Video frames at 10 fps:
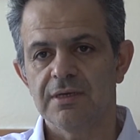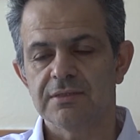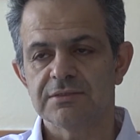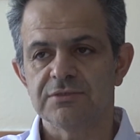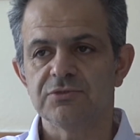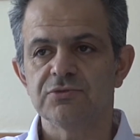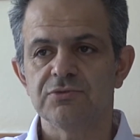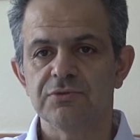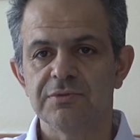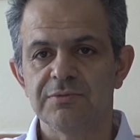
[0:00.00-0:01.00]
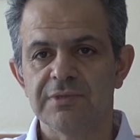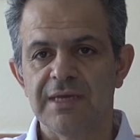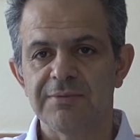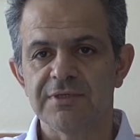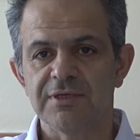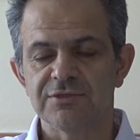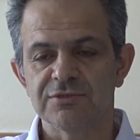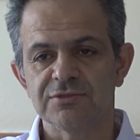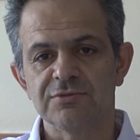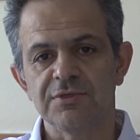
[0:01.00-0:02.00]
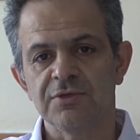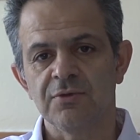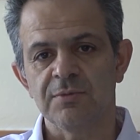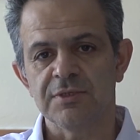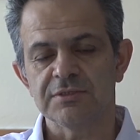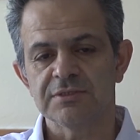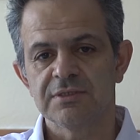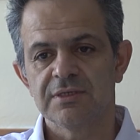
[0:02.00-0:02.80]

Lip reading: as a tool with applications to economics.